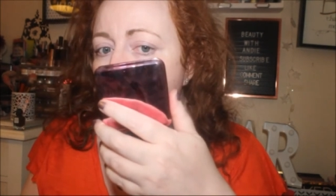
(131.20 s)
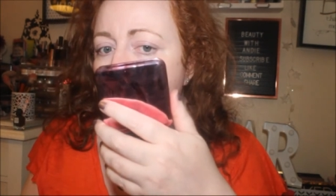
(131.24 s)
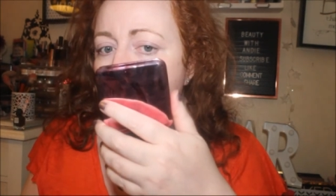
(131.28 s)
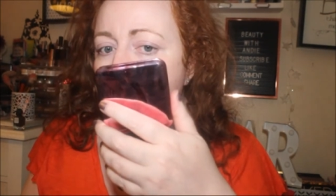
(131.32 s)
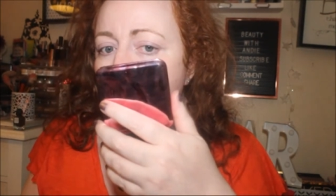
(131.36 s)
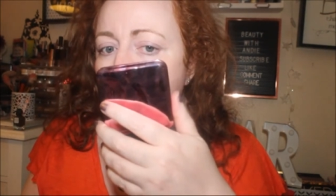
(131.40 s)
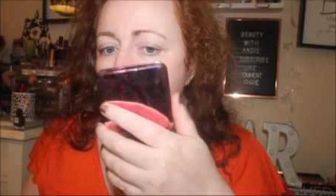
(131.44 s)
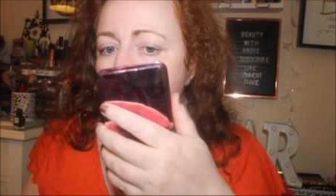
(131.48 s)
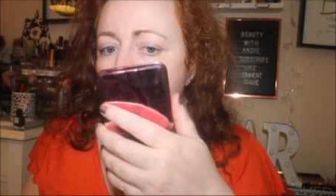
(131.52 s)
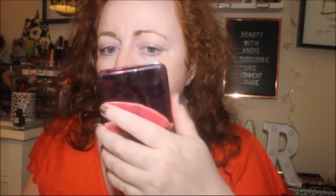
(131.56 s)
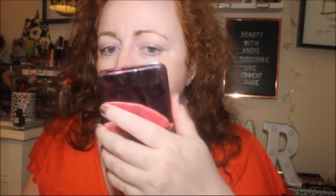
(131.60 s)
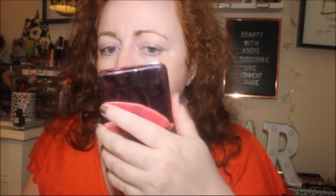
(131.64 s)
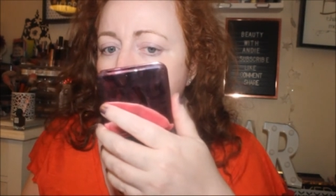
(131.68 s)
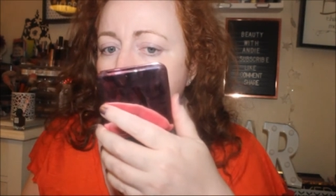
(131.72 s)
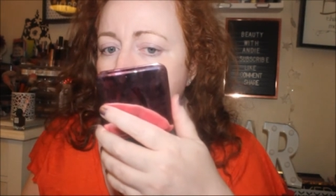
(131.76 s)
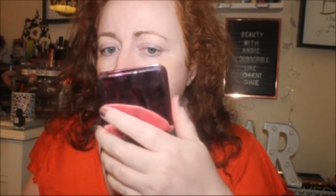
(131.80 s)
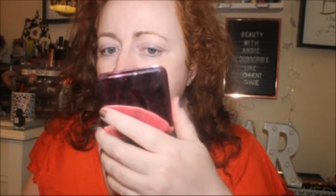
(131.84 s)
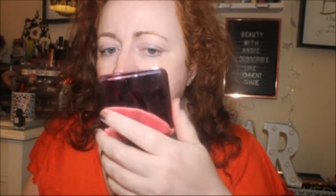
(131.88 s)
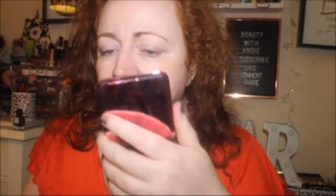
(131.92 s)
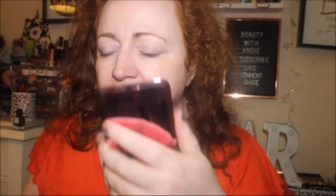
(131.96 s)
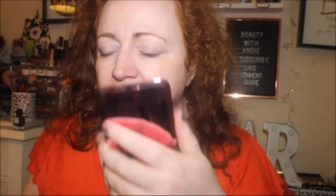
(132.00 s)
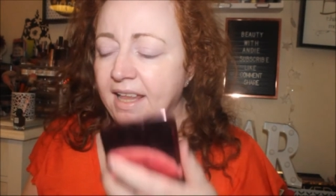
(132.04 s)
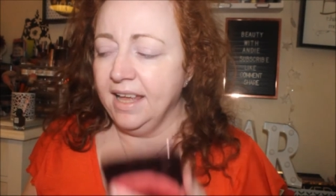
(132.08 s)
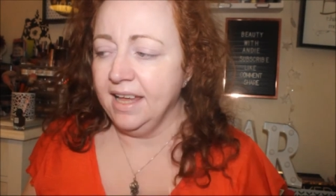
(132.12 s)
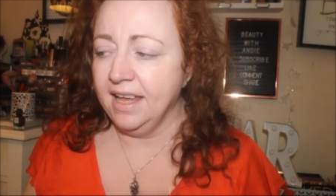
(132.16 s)
um,
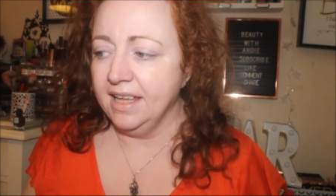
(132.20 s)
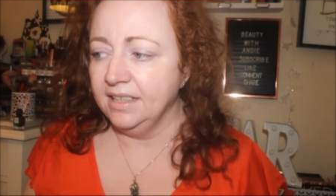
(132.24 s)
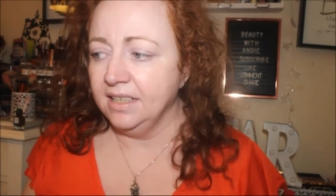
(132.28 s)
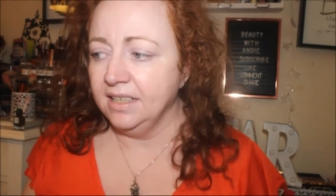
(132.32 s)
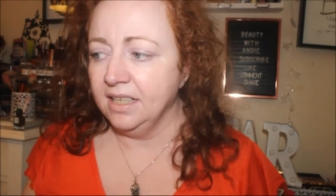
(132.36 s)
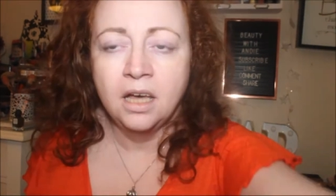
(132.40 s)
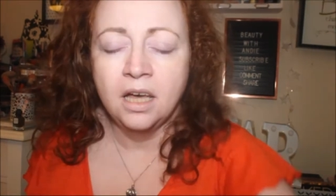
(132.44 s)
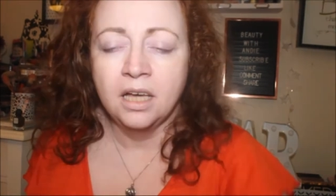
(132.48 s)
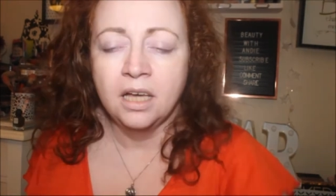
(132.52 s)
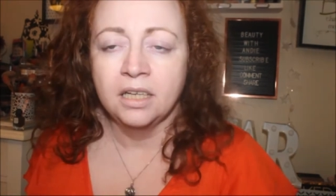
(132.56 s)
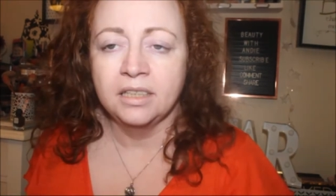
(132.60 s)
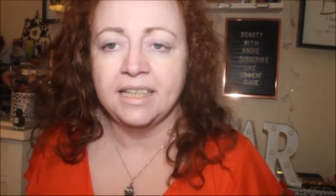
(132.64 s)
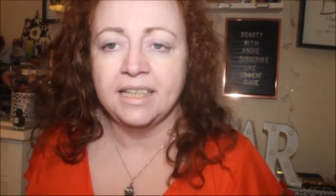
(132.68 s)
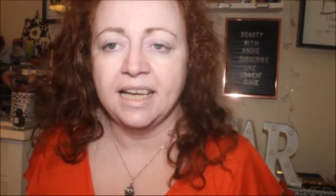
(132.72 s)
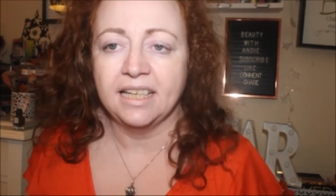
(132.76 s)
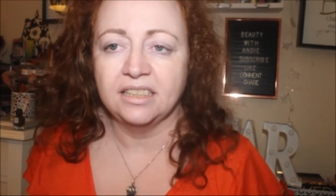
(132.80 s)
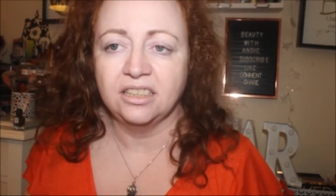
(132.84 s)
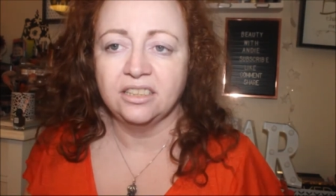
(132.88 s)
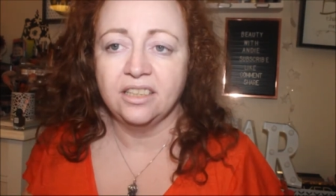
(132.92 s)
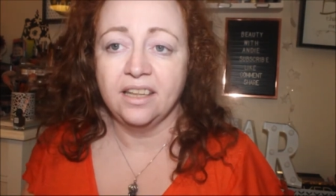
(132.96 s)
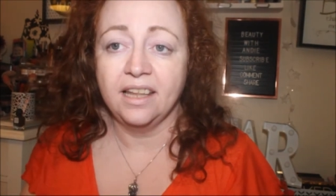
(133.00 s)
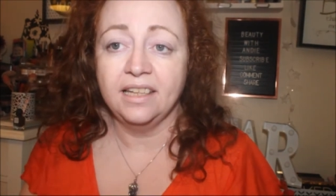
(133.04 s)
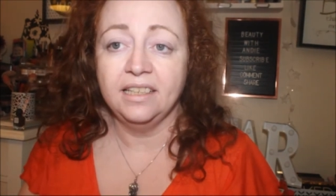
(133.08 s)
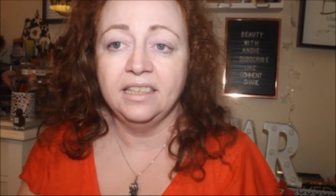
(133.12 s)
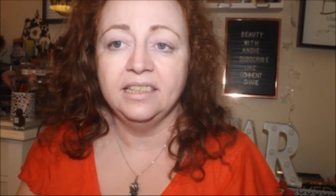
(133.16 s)
and then yeah
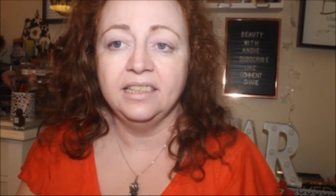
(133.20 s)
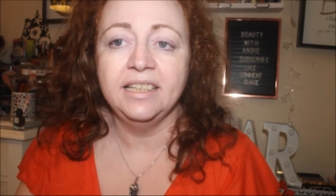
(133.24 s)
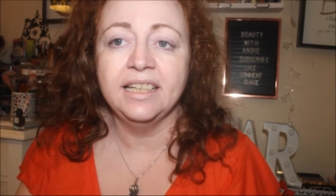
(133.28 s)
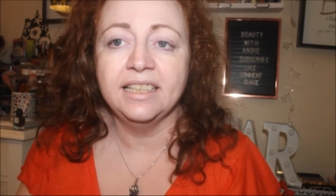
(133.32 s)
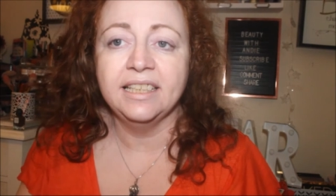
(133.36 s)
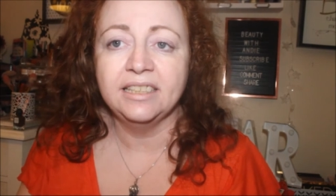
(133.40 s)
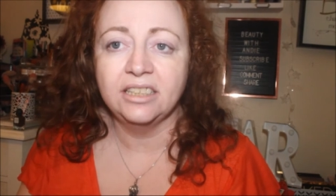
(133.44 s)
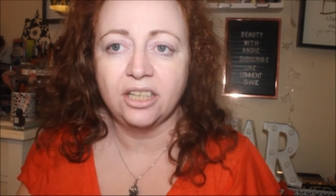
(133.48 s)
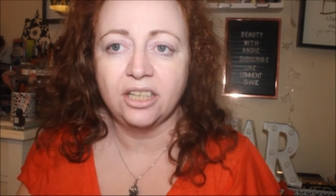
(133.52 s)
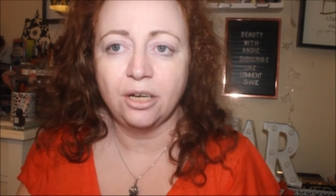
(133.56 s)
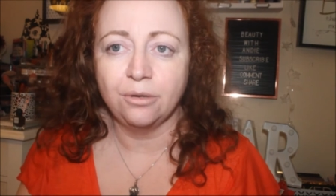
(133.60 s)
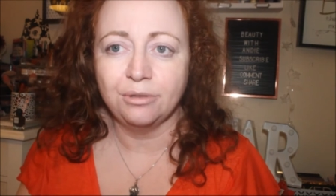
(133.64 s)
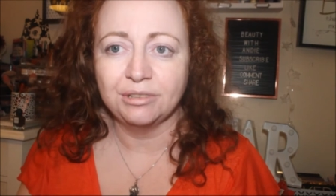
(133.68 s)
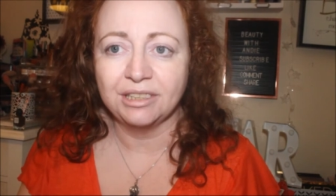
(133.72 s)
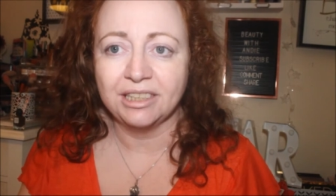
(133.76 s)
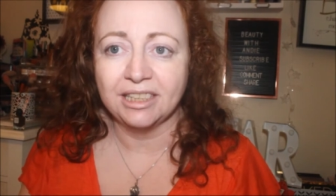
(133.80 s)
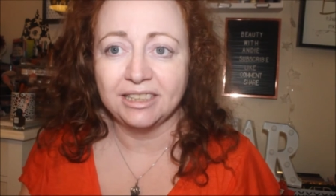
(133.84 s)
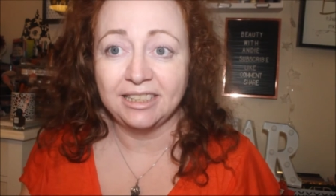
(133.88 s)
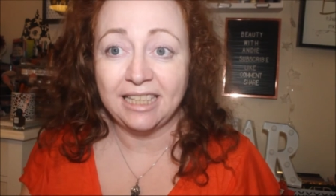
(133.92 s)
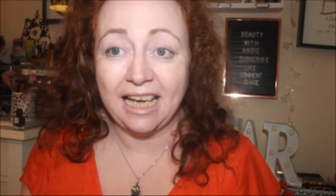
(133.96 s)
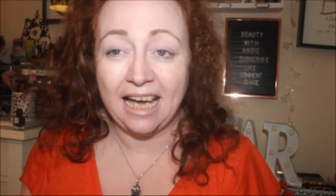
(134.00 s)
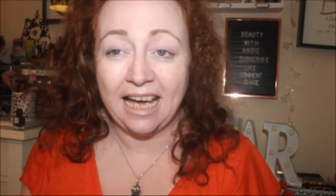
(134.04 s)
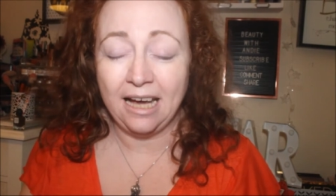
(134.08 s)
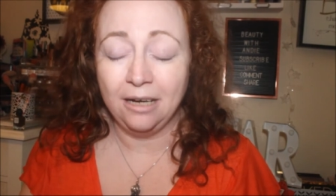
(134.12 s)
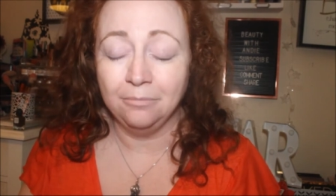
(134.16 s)
so then I need to go into
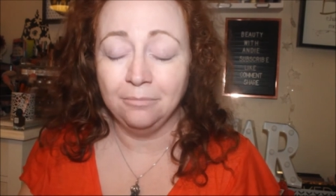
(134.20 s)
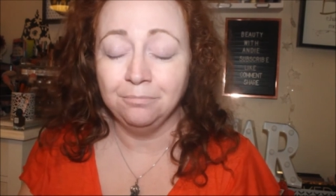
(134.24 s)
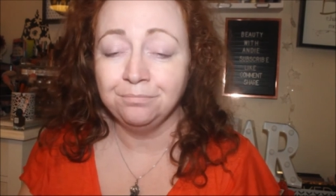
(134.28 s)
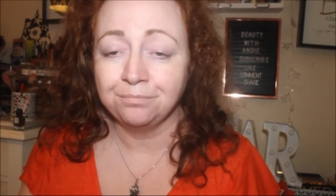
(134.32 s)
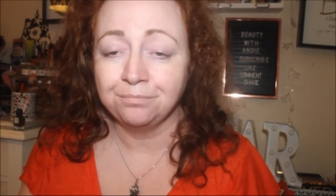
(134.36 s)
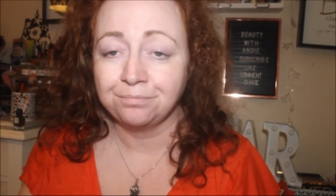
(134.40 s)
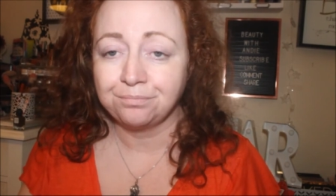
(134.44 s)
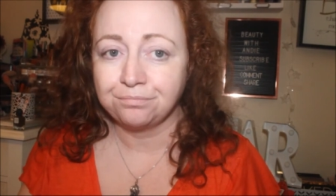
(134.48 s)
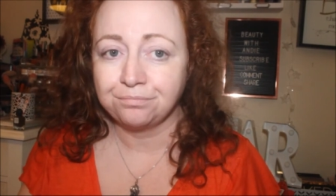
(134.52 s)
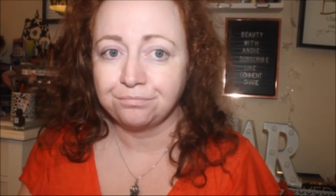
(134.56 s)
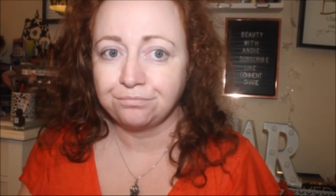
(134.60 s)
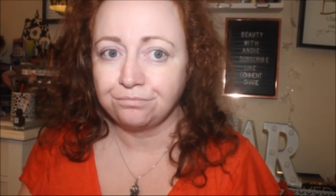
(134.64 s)
town